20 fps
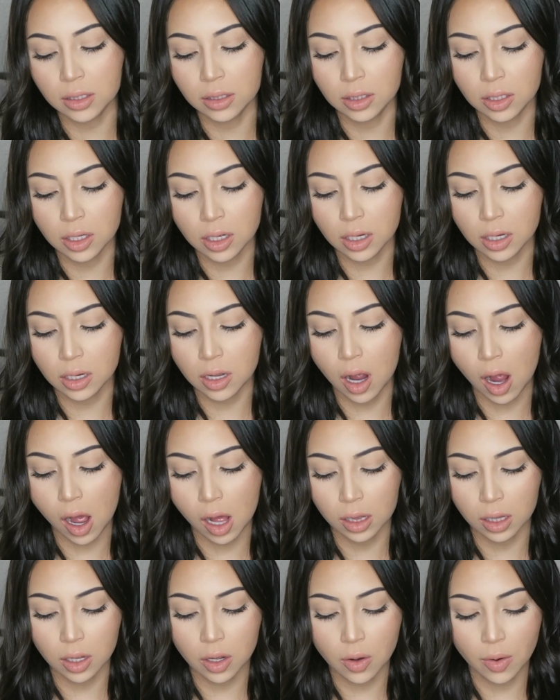look
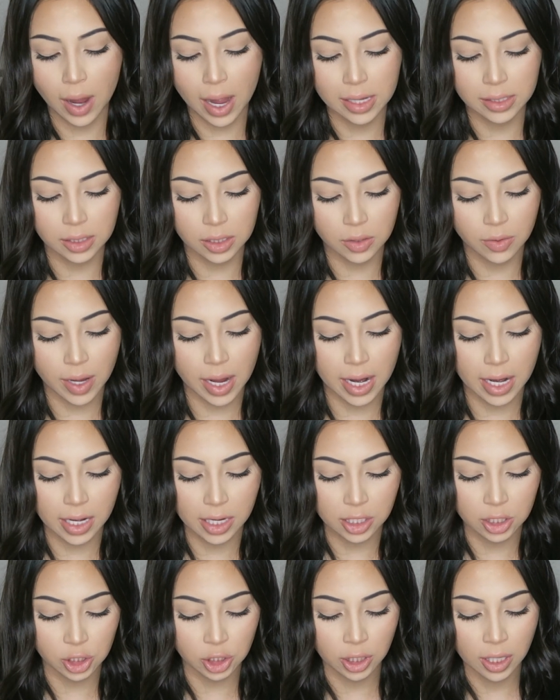hollow as you
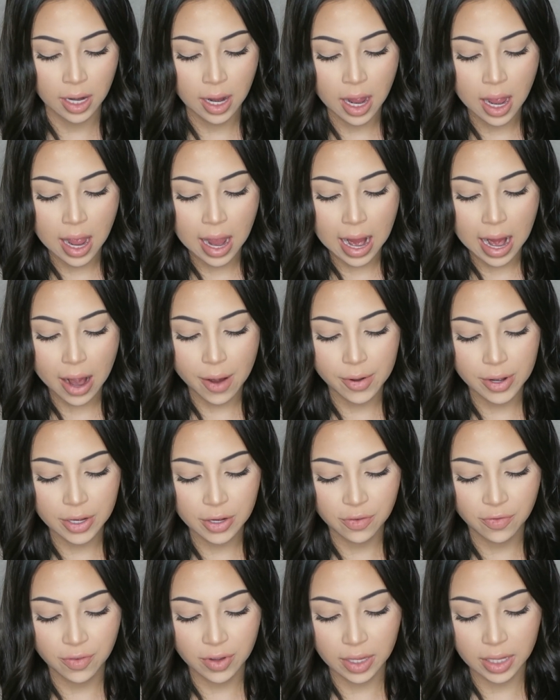age. How are
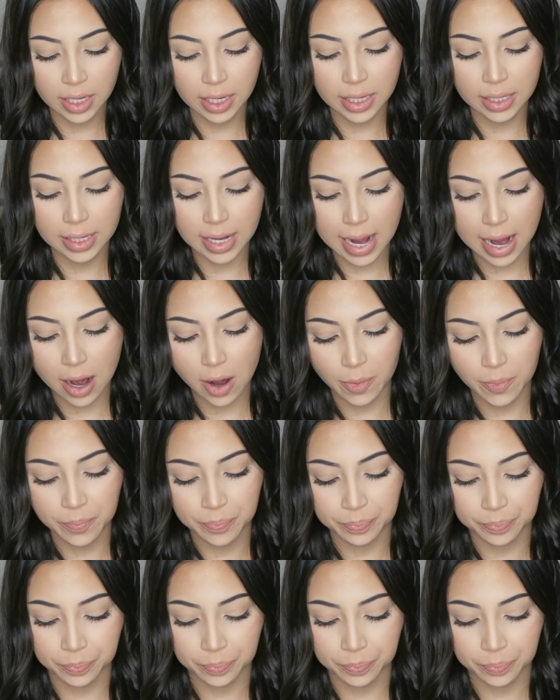you feeling now?